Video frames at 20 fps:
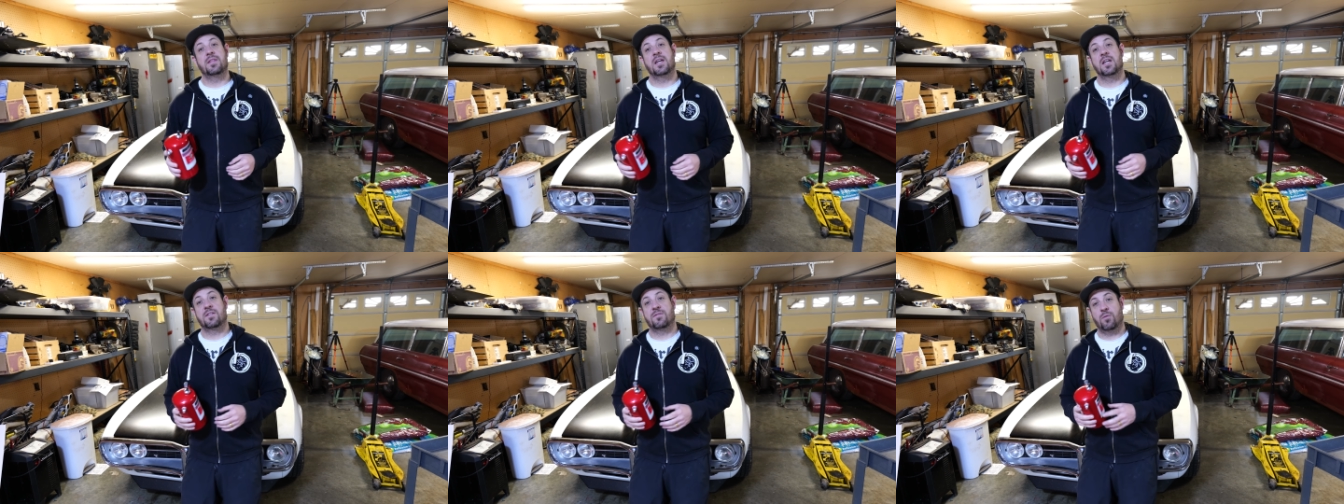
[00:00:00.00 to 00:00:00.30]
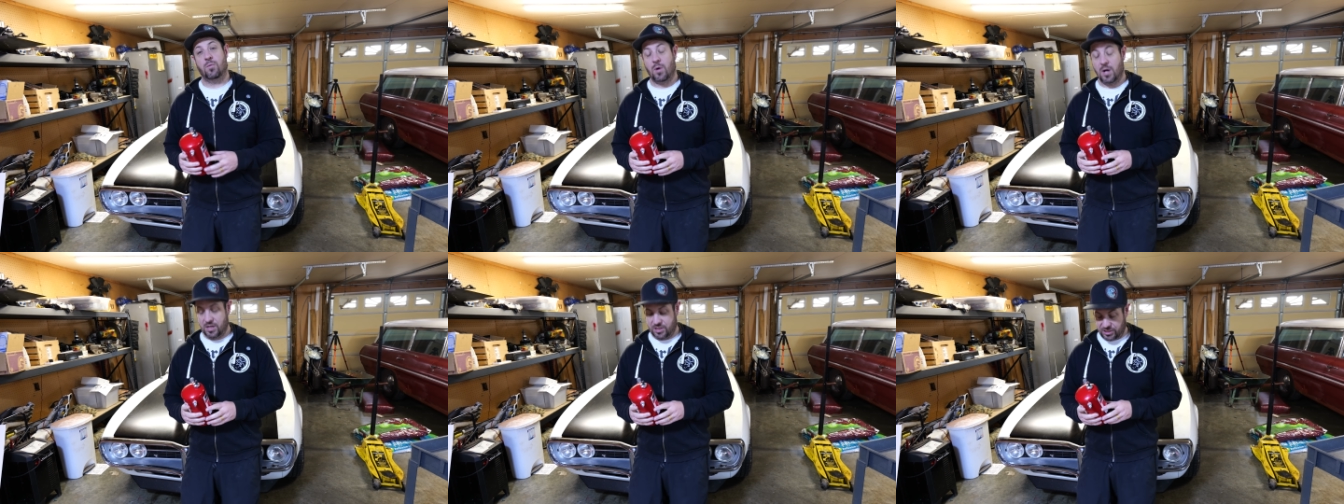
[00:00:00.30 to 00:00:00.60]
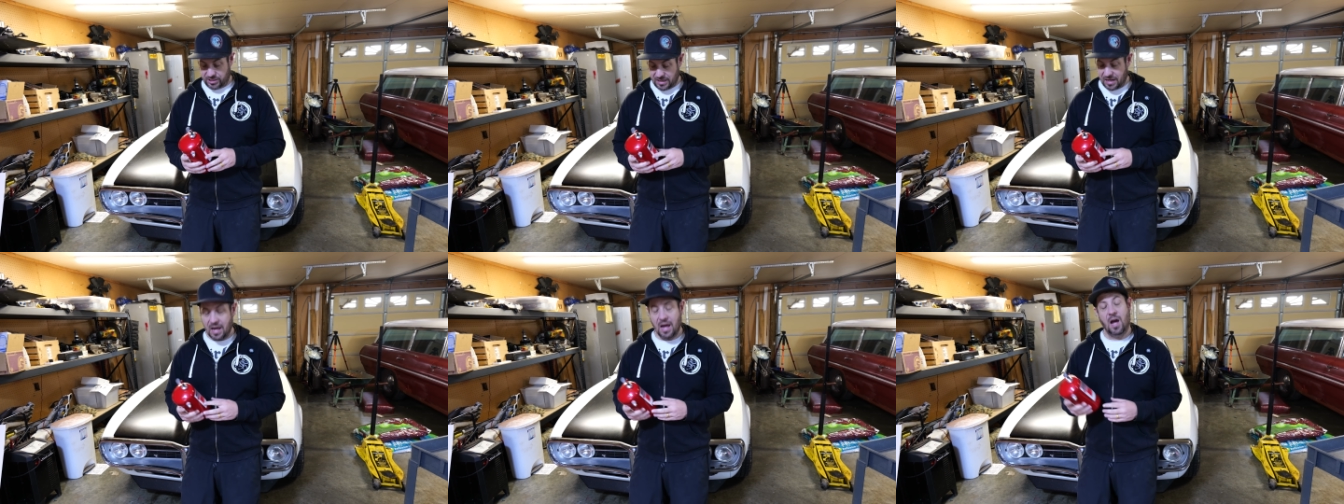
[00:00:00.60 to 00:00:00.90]
Thanks for
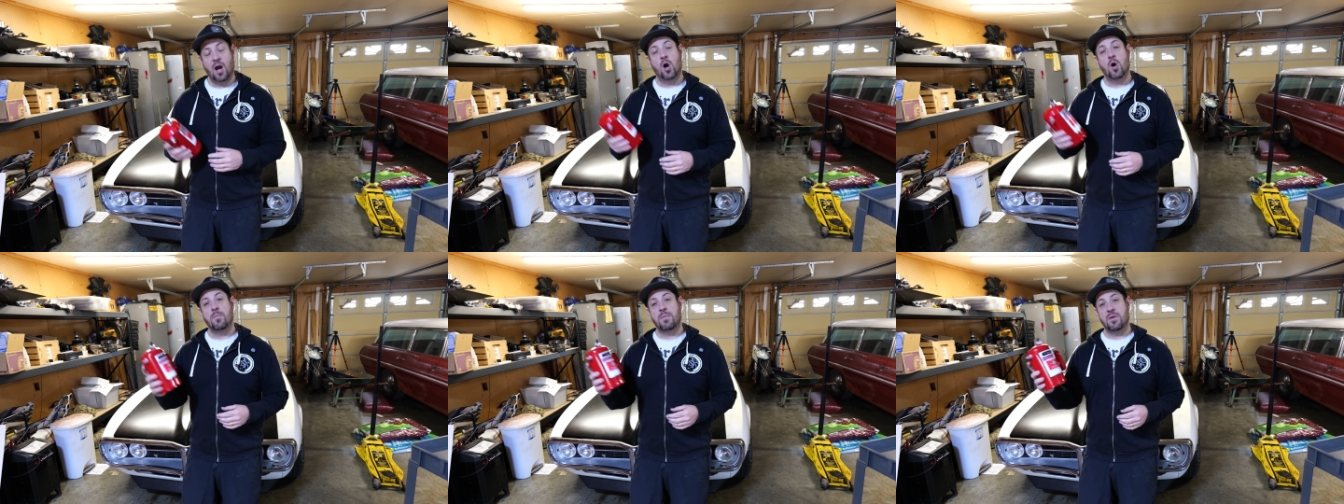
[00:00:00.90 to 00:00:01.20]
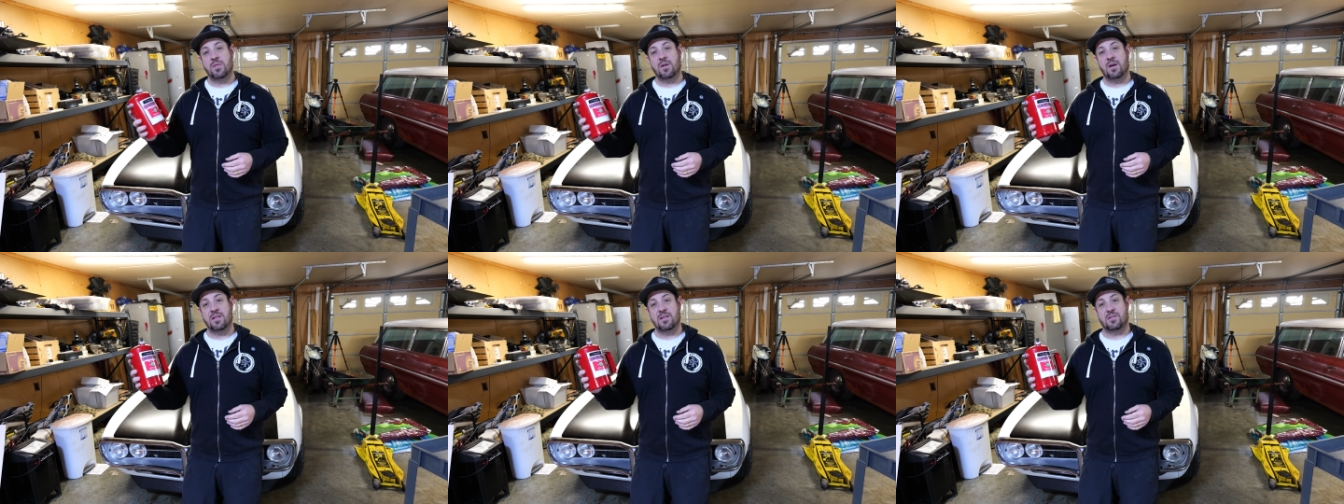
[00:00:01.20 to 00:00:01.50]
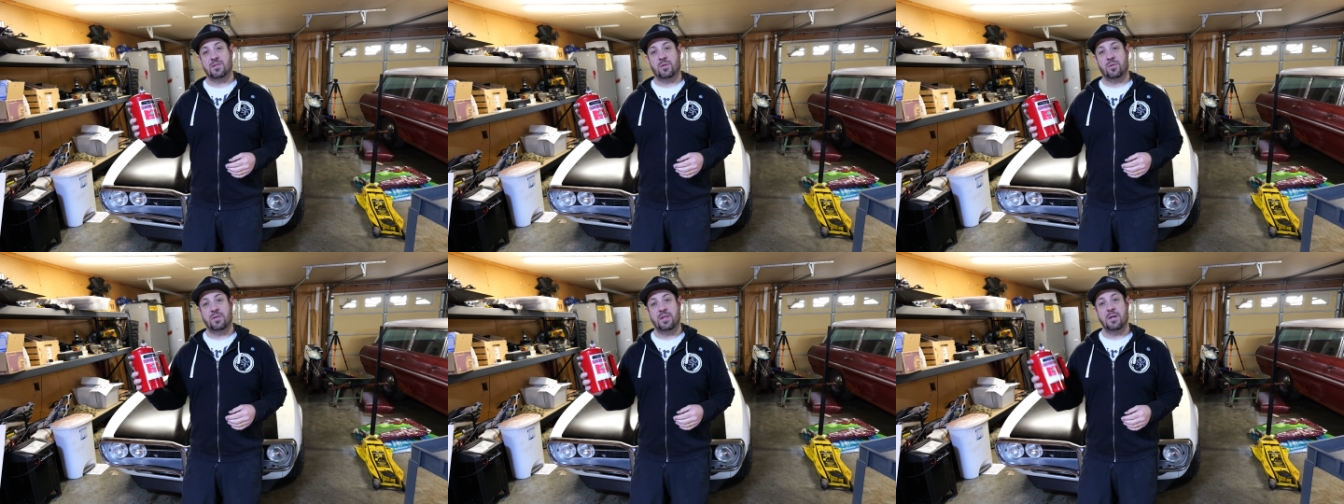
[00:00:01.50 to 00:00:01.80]
watching. I hope you thought
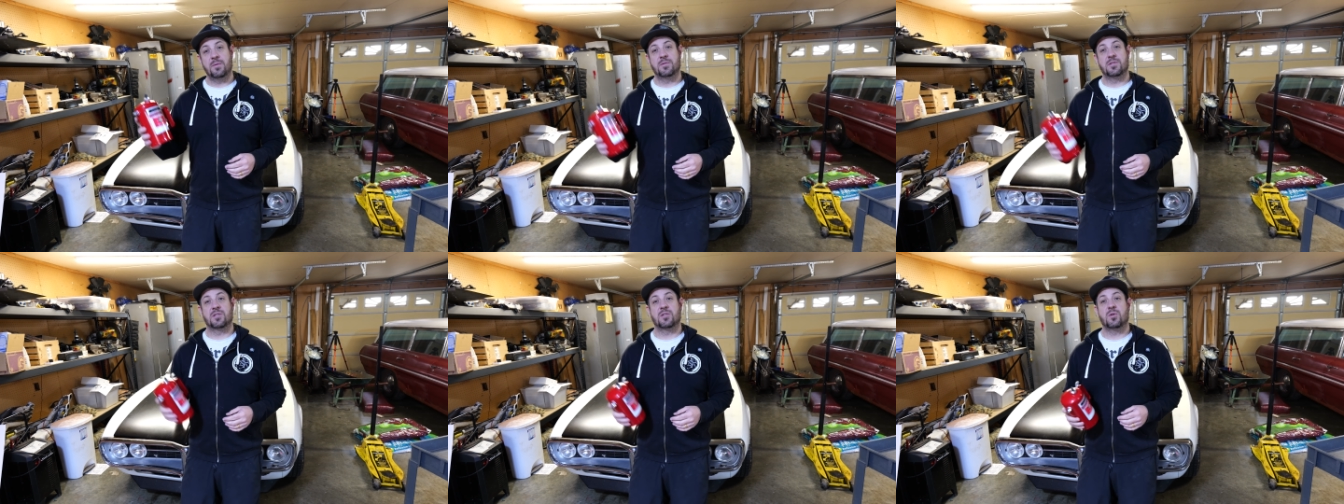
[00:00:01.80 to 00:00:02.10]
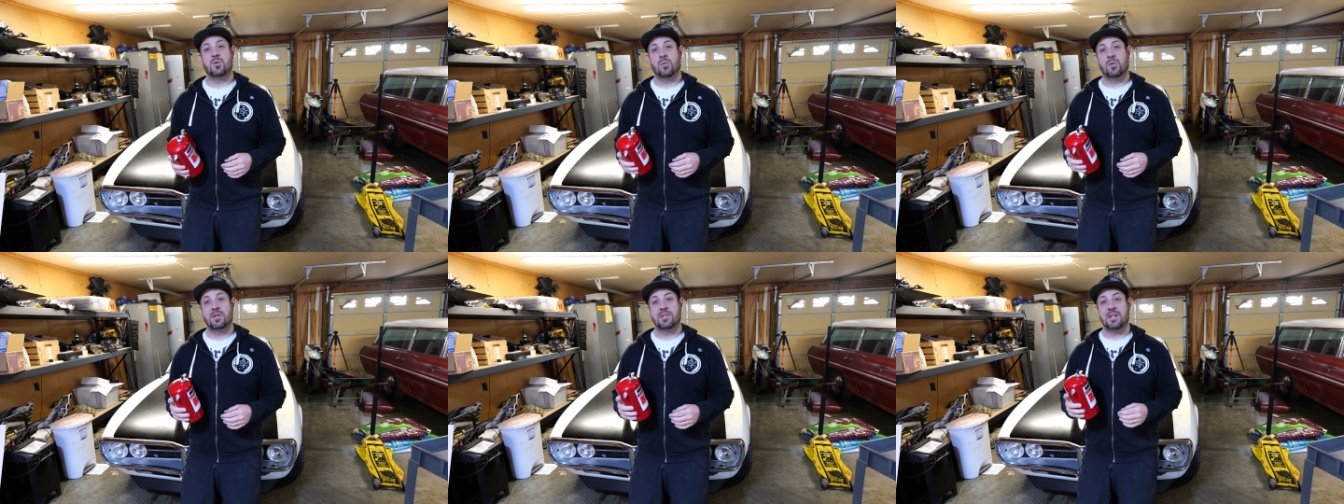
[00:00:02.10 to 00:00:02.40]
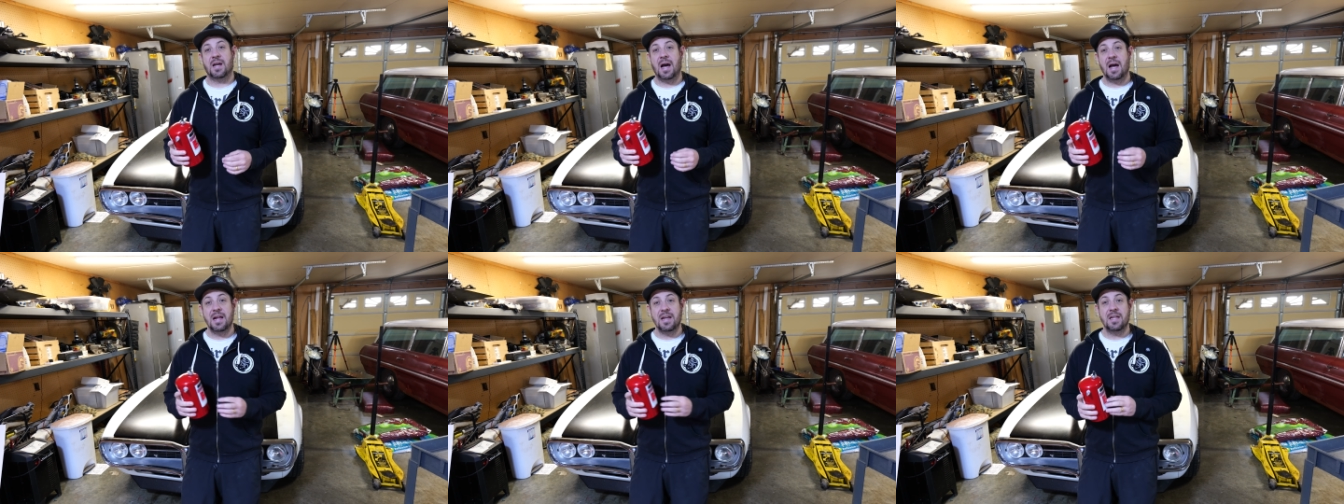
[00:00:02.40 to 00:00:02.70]
this little thing was as cool as
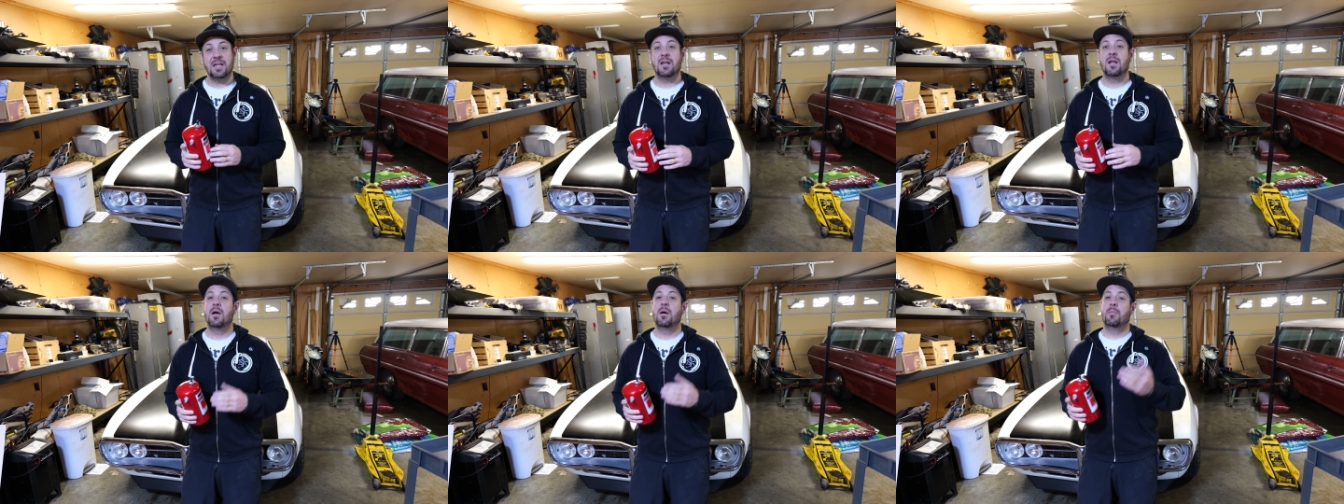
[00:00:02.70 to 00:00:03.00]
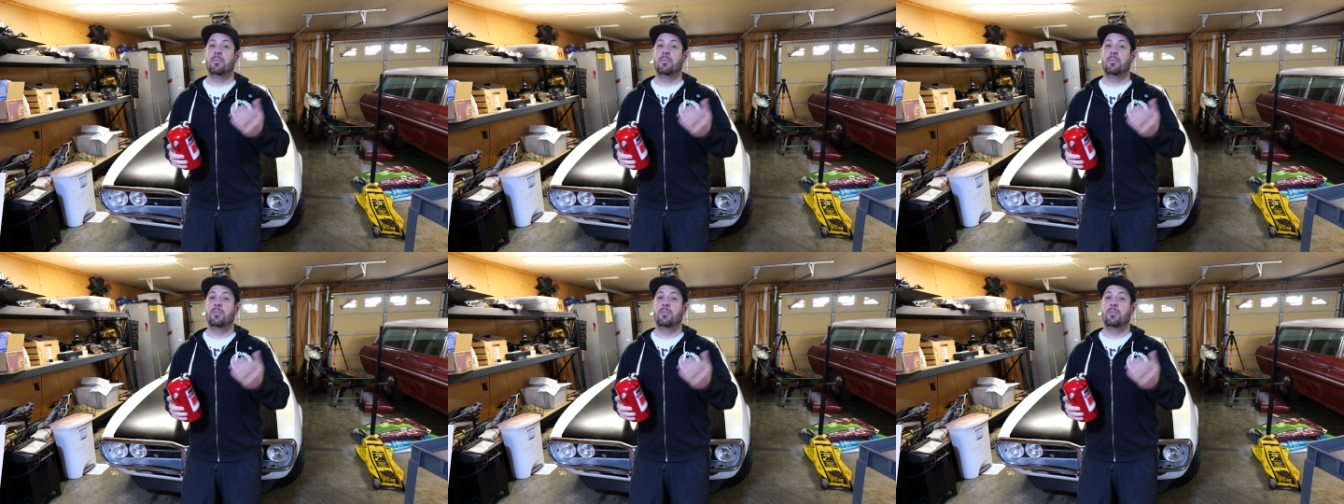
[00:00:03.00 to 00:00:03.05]
I did.